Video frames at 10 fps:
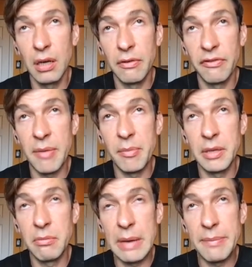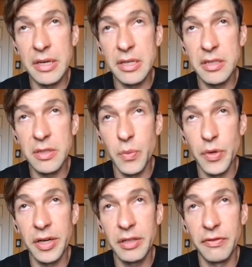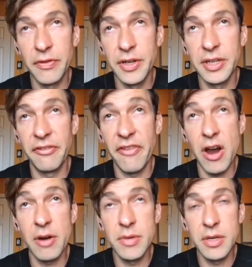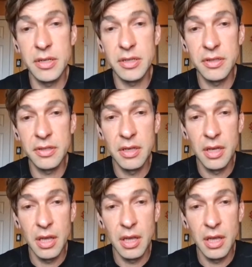family members worked for the farmers